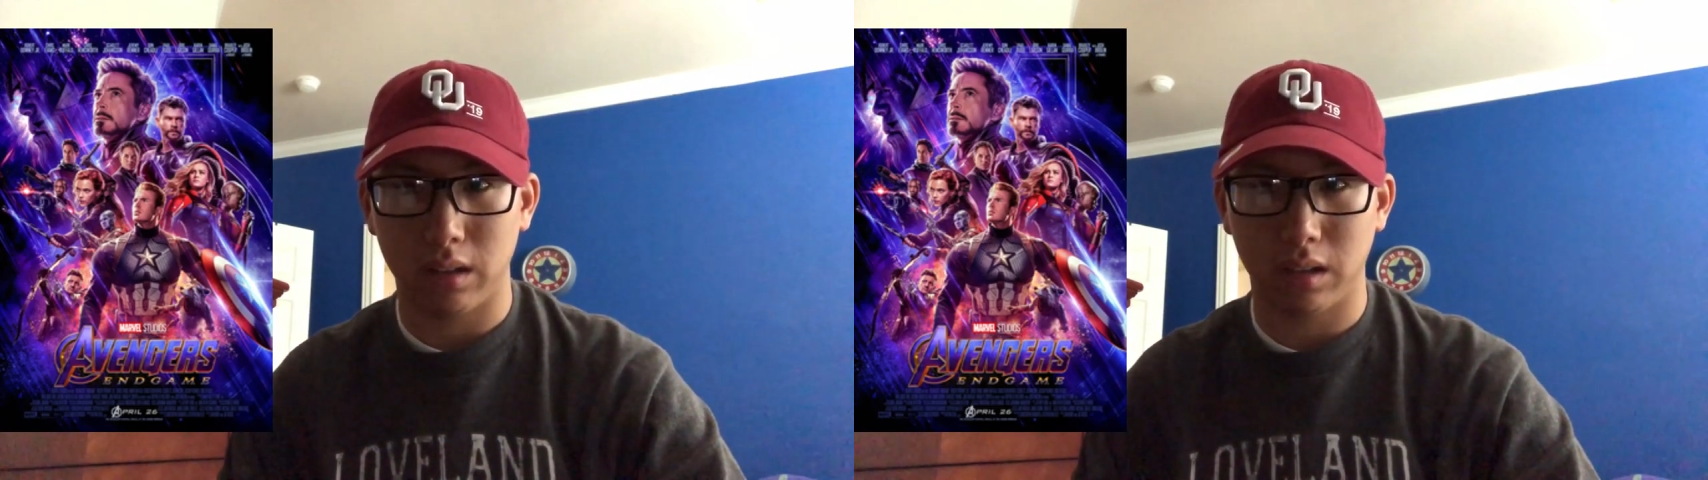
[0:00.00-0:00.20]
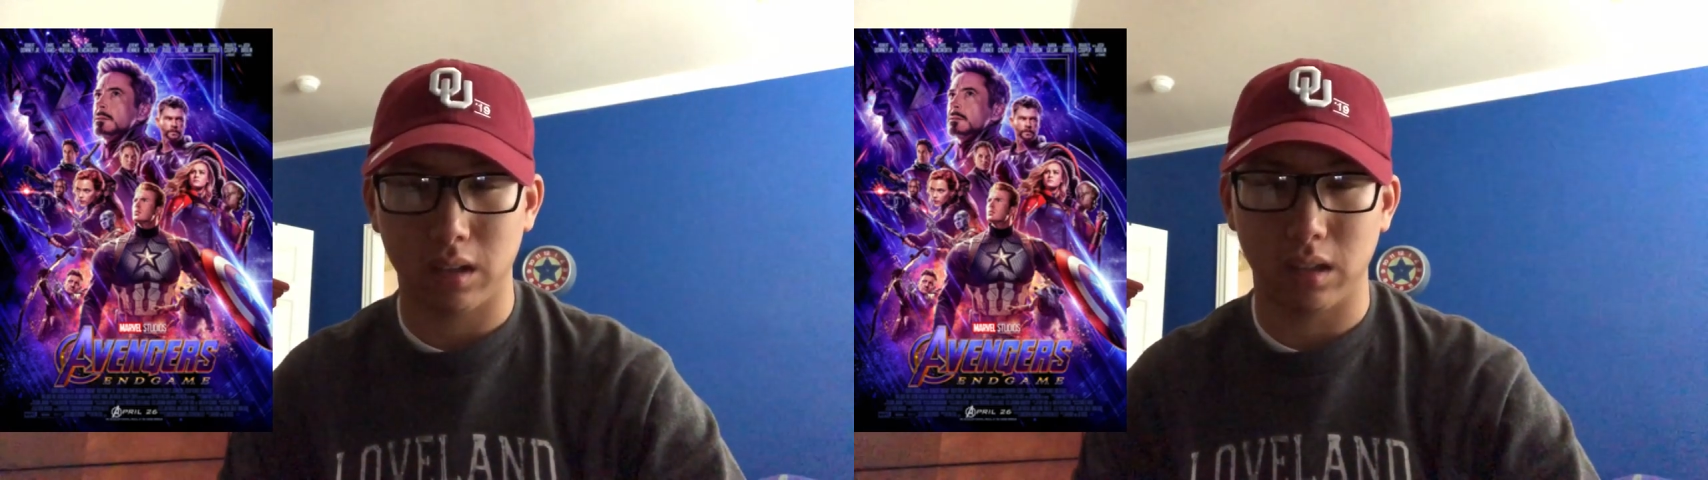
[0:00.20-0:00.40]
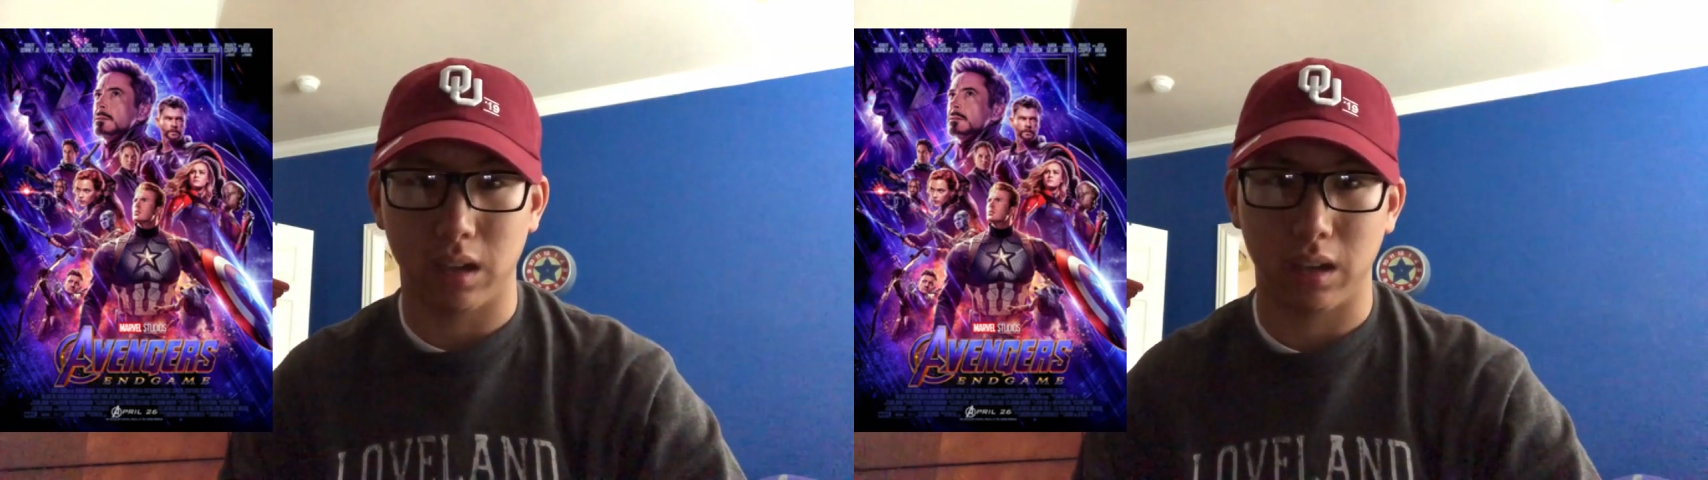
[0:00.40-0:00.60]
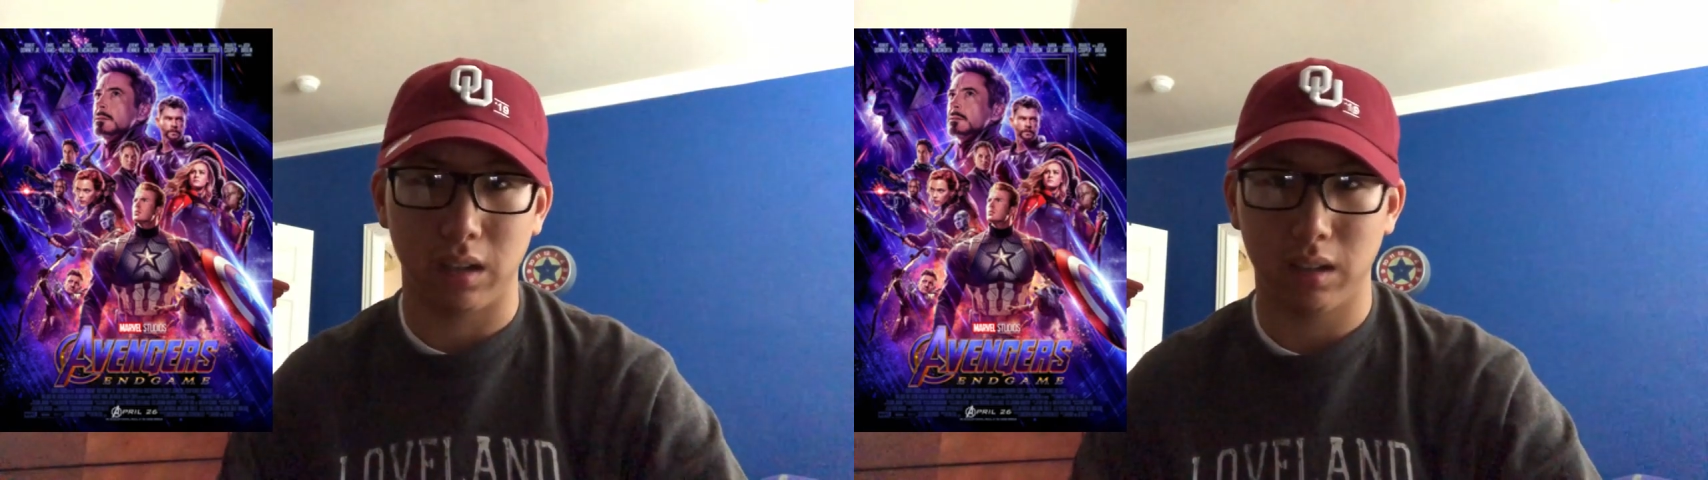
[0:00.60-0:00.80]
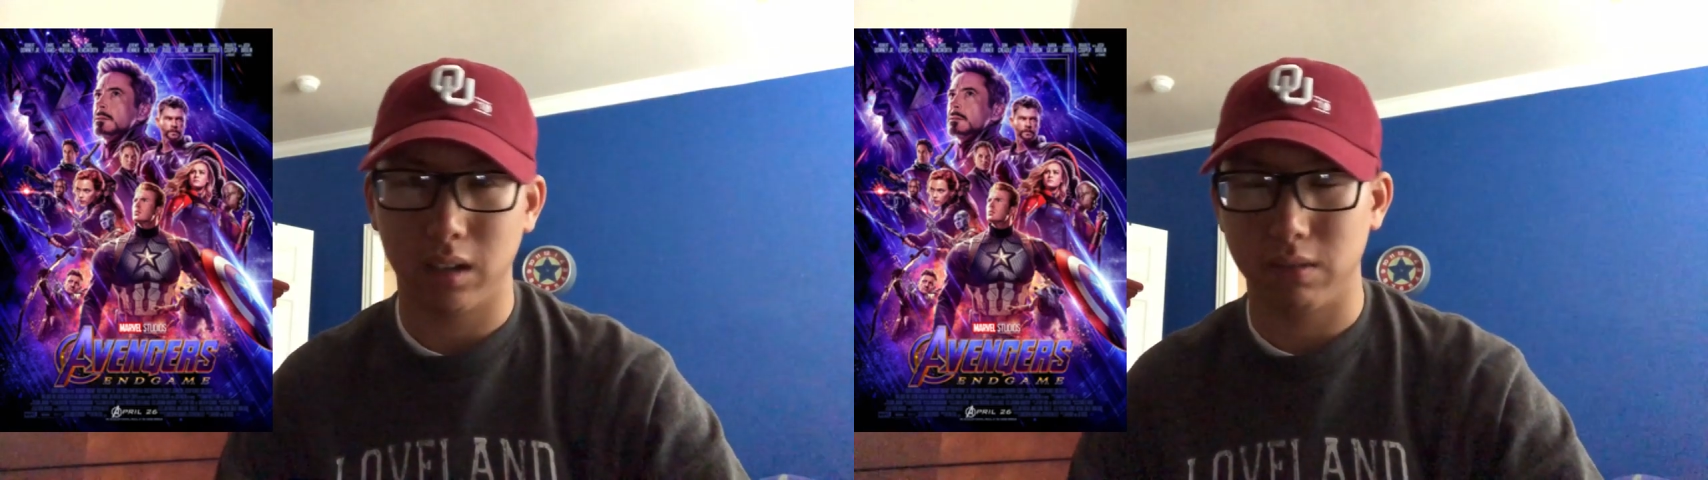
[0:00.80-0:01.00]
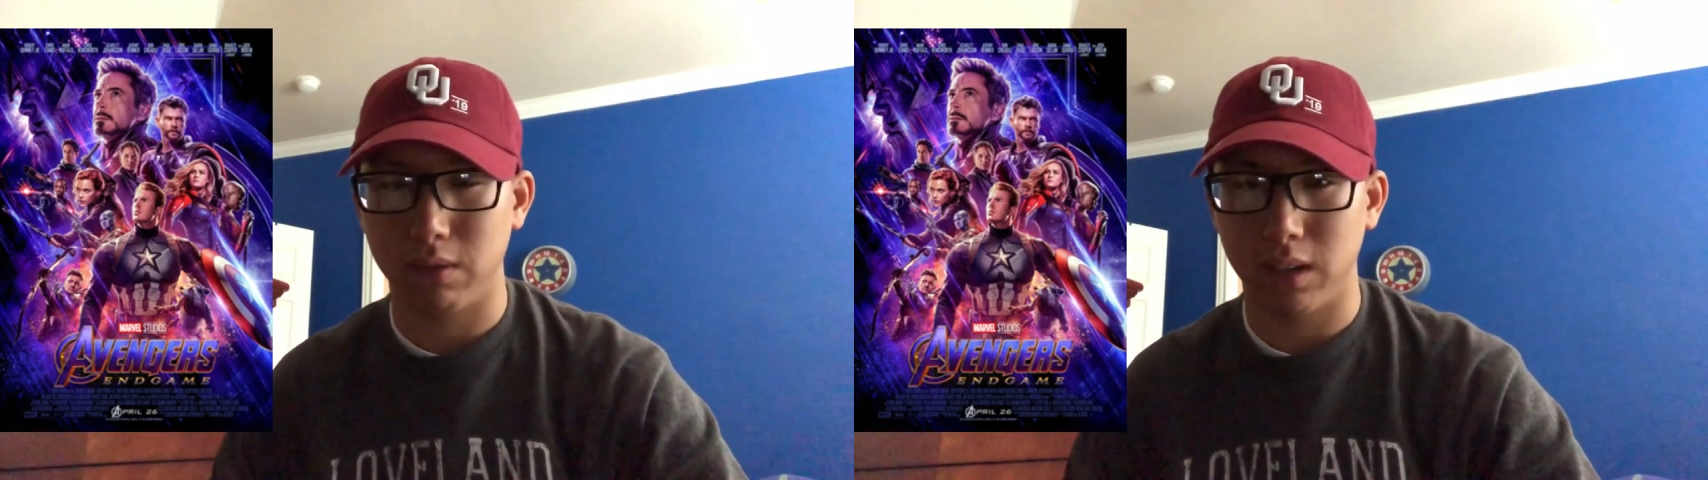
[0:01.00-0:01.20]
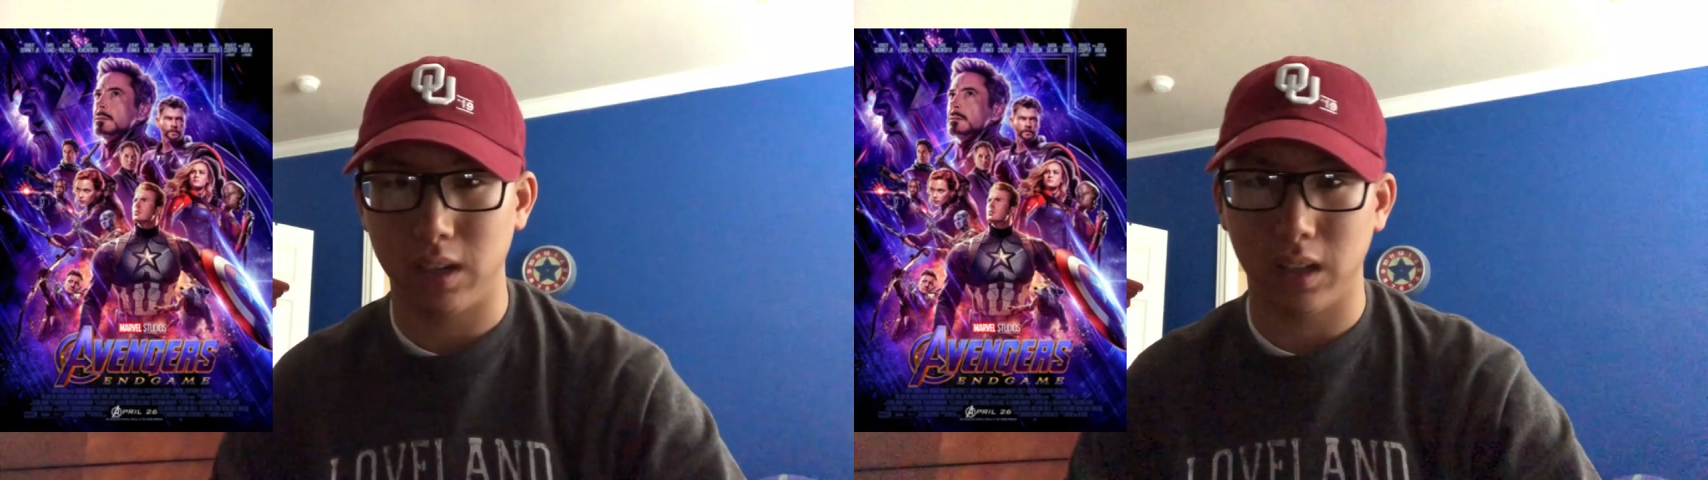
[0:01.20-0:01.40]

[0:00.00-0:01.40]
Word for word: because they because really